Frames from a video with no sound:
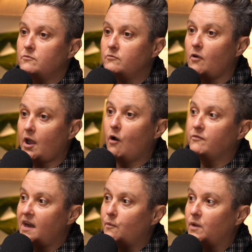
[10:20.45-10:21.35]
write
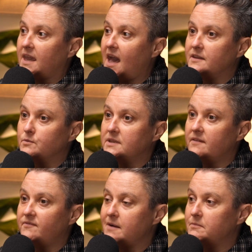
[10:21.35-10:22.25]
off their weekend with their
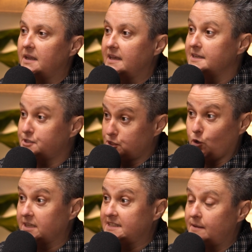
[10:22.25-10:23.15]
family is just
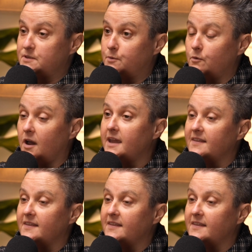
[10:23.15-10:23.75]
not acceptable, right?